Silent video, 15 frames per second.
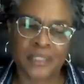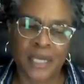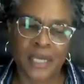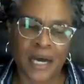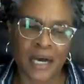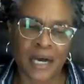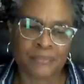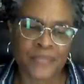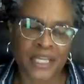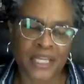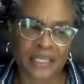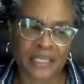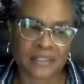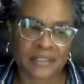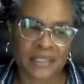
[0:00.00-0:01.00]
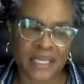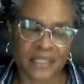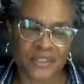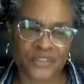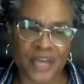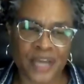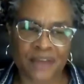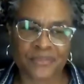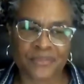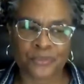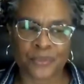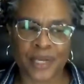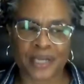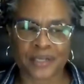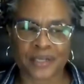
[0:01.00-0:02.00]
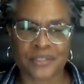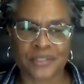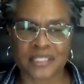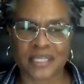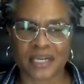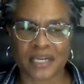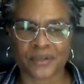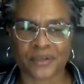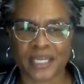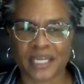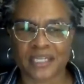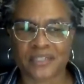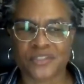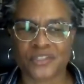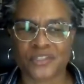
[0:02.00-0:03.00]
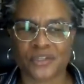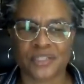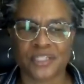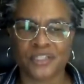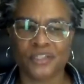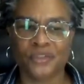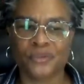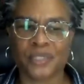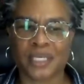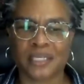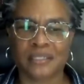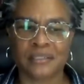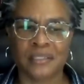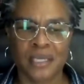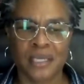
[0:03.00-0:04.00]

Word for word: Um, they, they do have the records segregated so that you can